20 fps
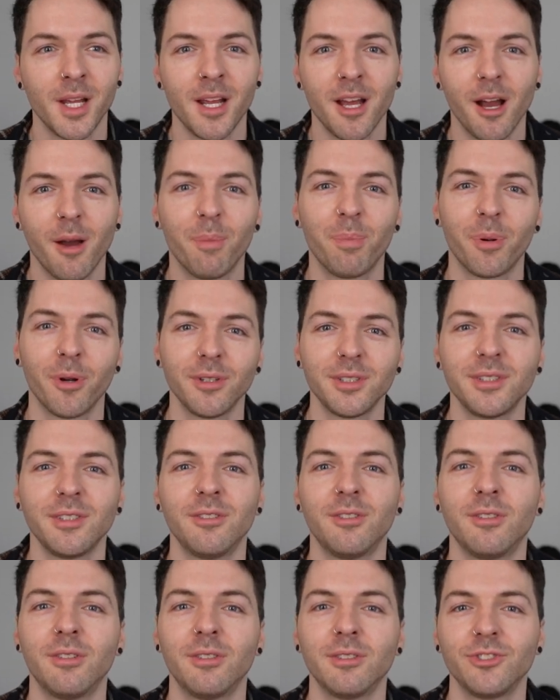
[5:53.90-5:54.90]
a
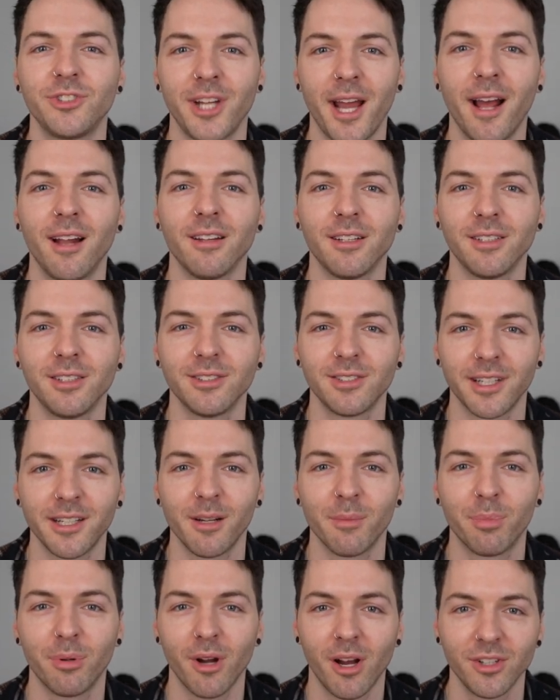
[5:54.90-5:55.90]
personal challenge, like
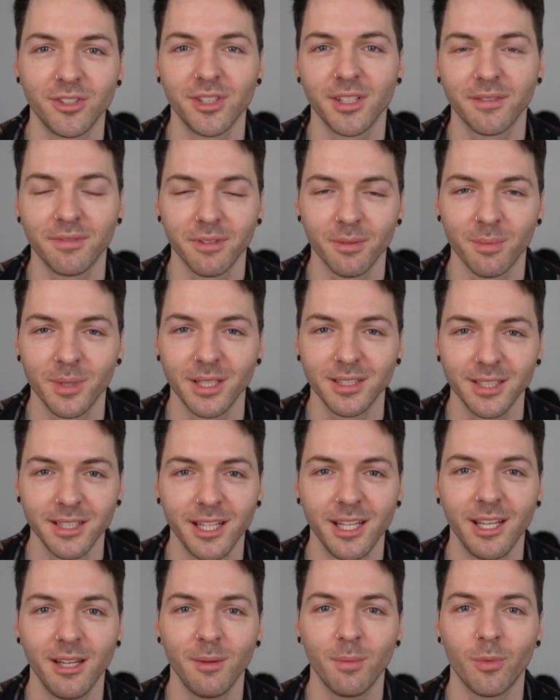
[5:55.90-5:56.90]
a project for me to
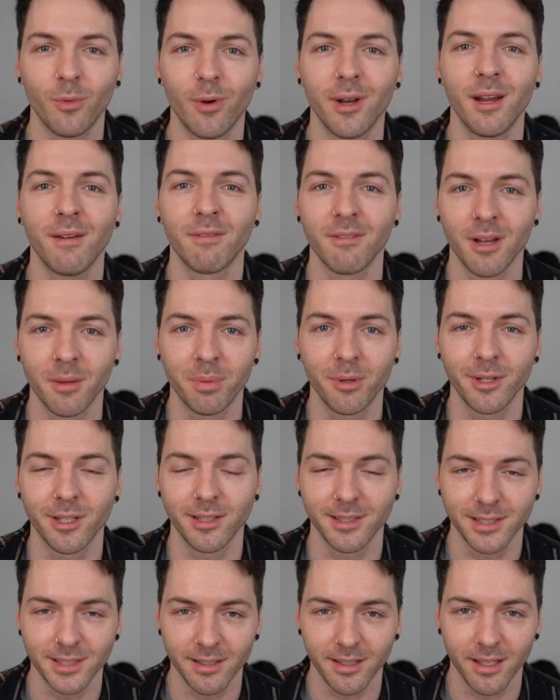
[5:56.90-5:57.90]
keep whatever I put
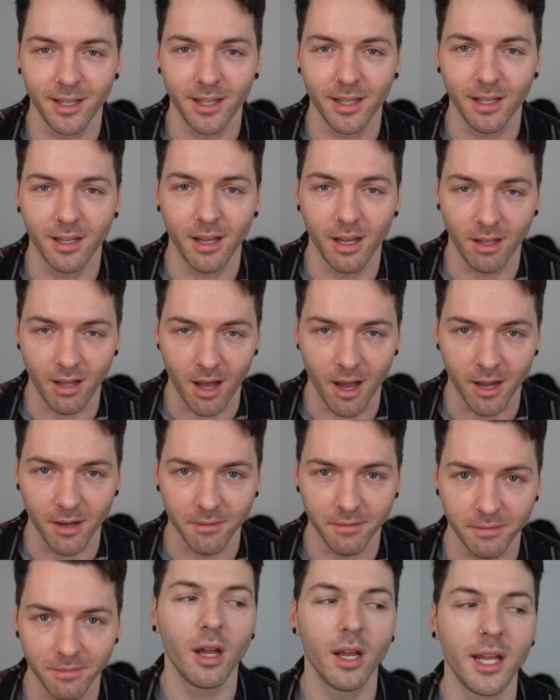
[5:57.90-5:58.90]
in this thing
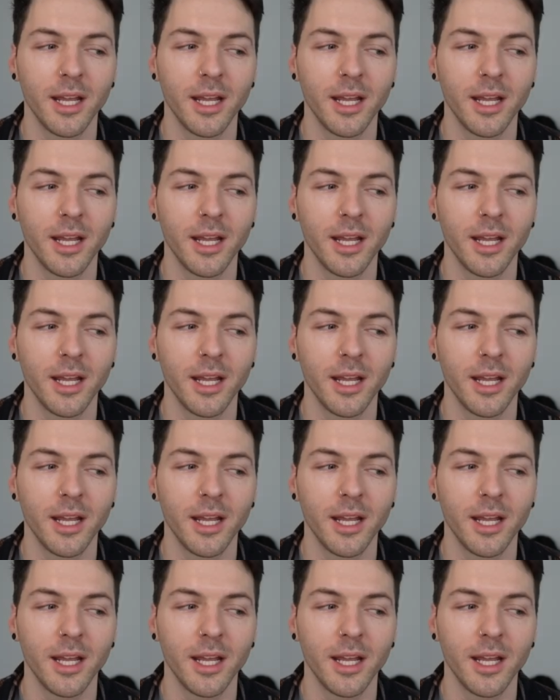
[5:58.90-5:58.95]
alive.